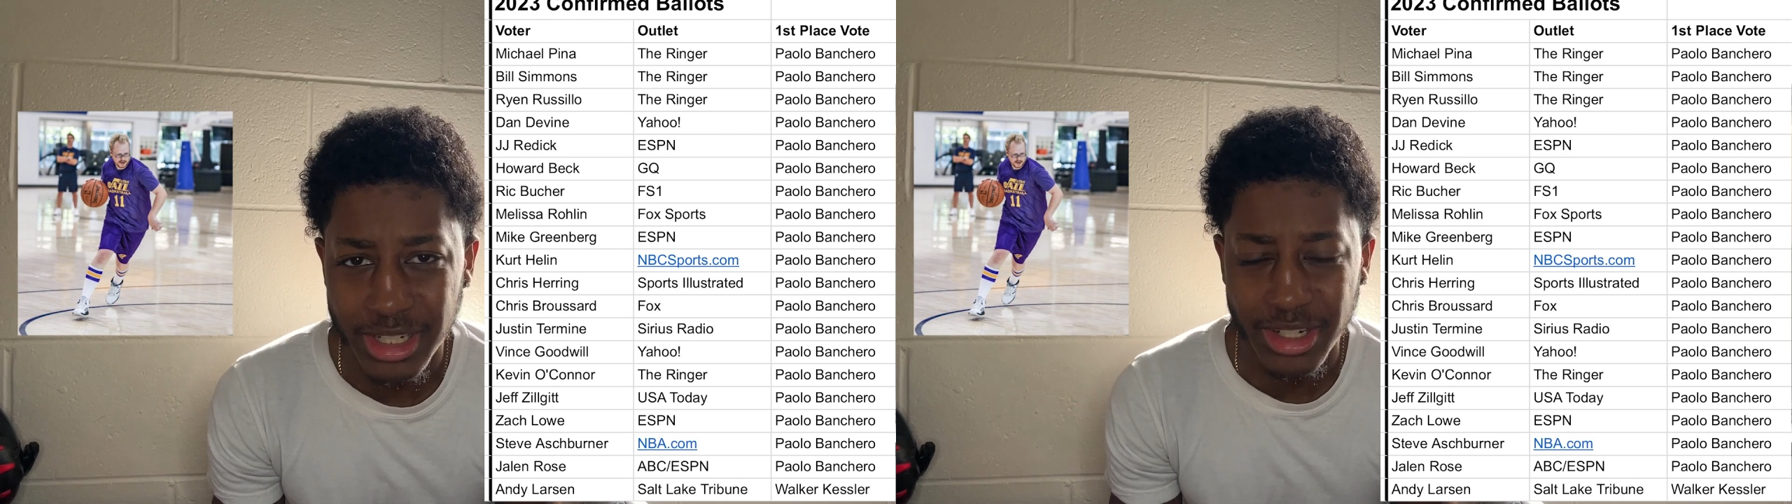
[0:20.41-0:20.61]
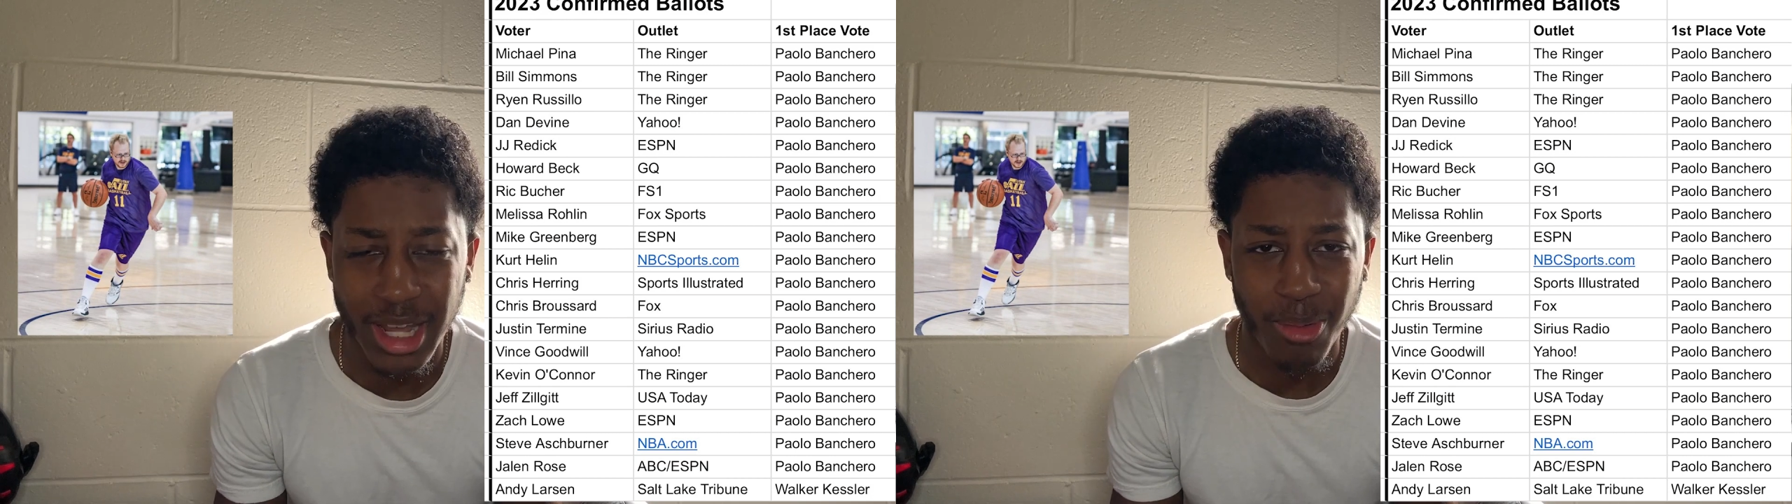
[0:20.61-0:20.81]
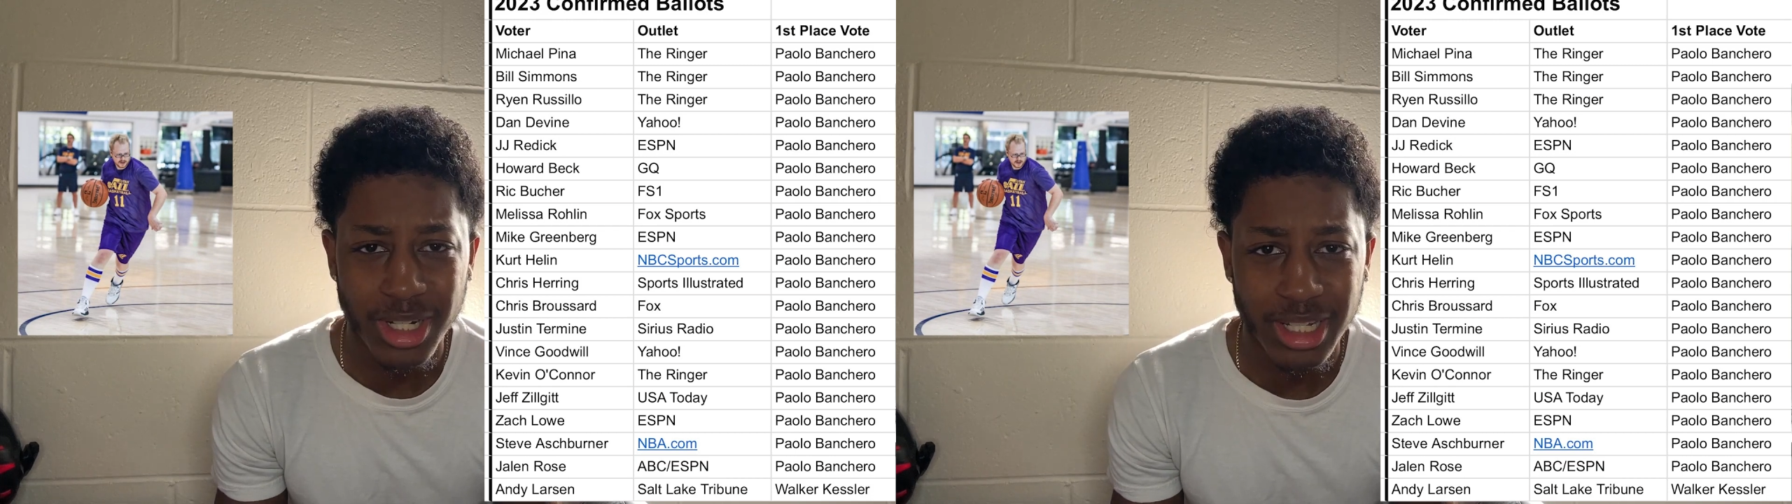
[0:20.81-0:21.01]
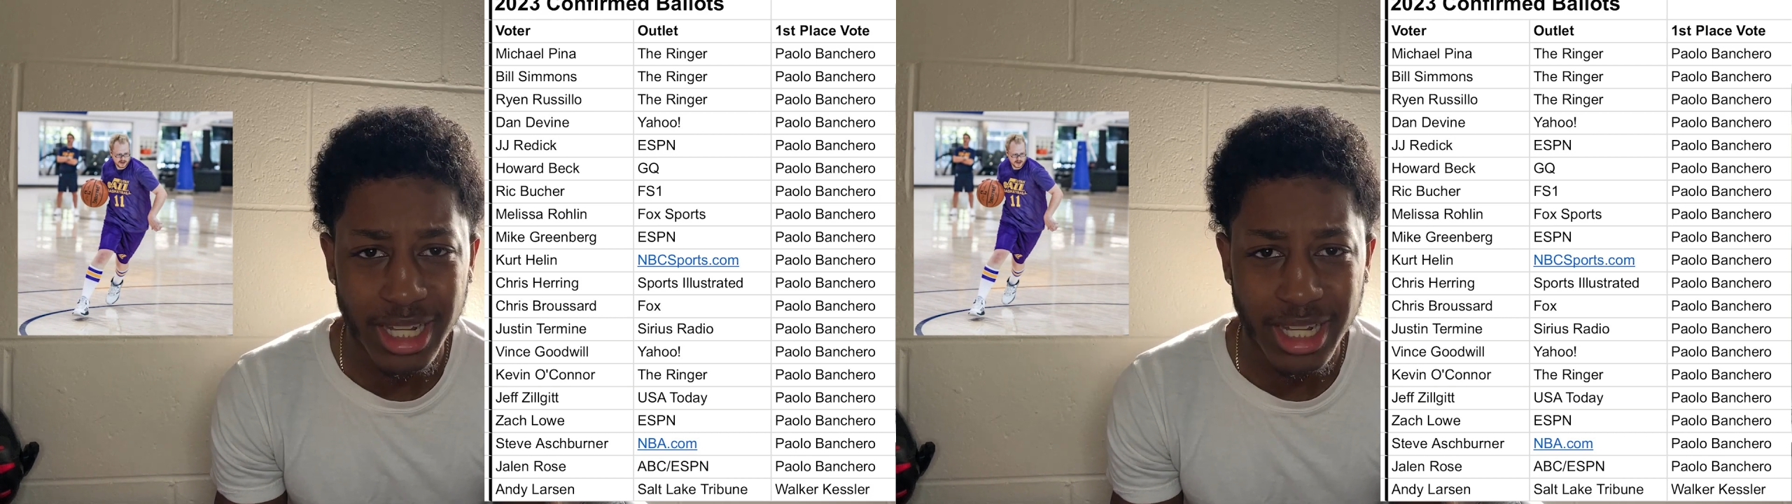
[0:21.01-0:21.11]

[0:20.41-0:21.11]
so that wasn't the